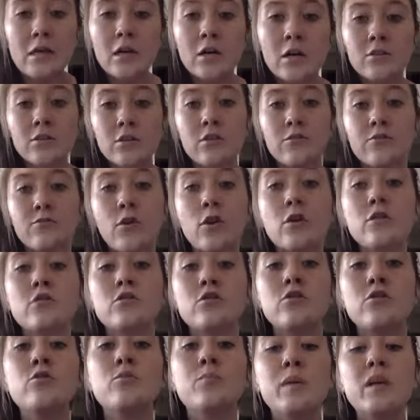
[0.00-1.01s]
So the first
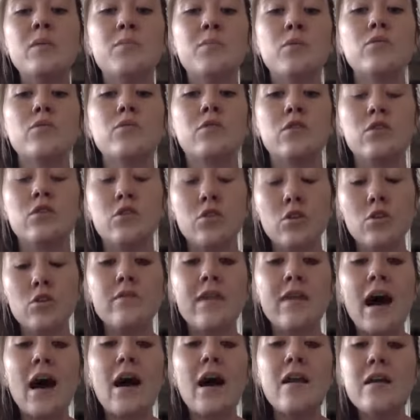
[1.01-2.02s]
2 people to
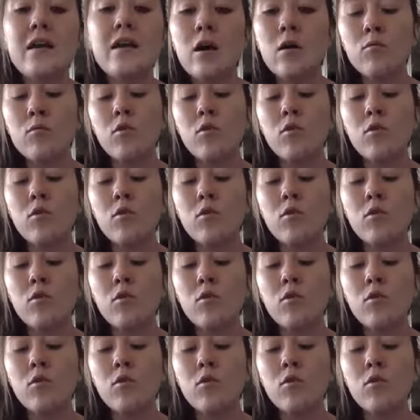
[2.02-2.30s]
do that